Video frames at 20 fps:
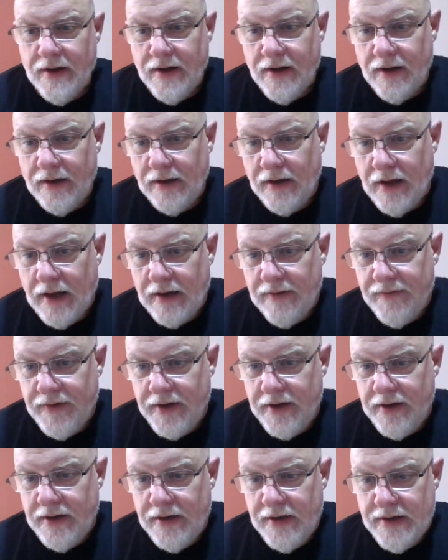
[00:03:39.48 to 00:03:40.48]
A lot of
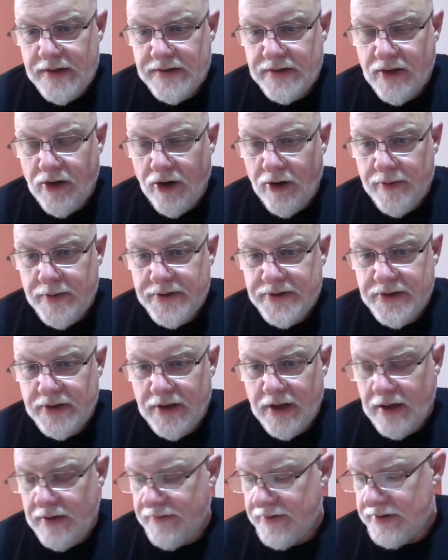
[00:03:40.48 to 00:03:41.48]
it is garbage. A
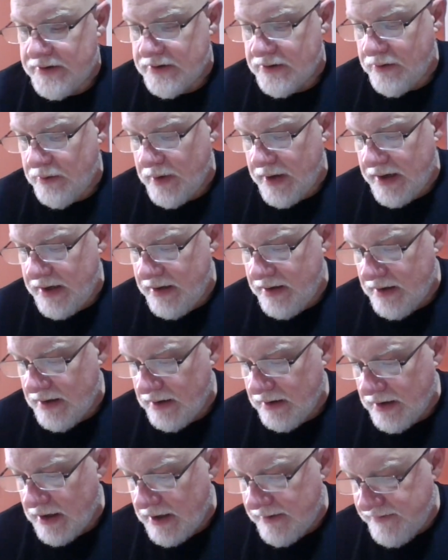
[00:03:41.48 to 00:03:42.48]
lot of it is great. A
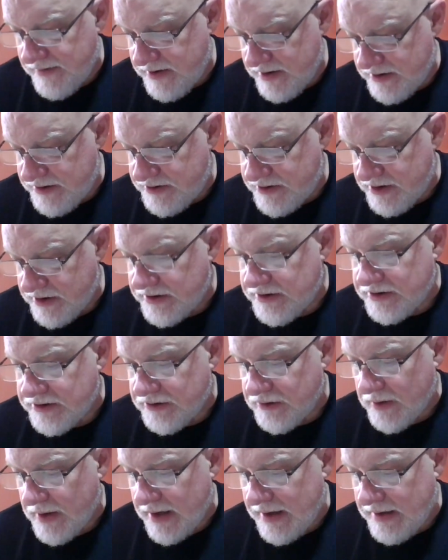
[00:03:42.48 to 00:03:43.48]
lot of it is just
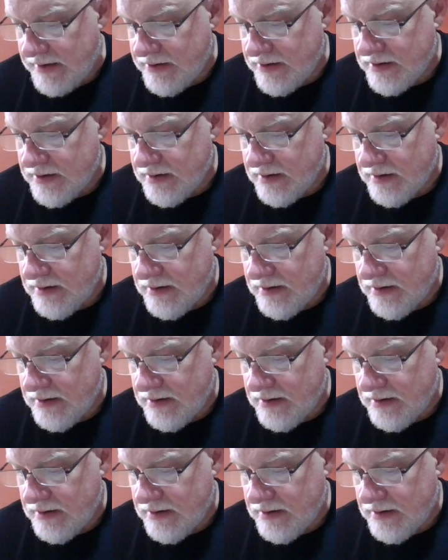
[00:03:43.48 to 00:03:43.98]
strange,